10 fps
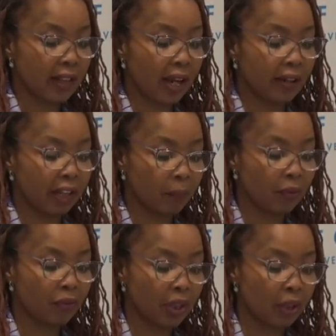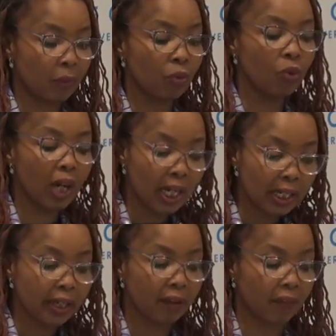academic freedom
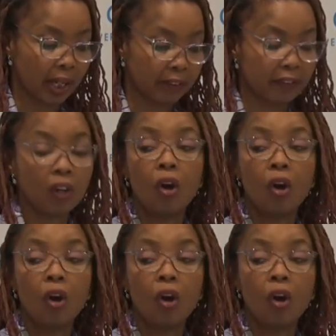really invite,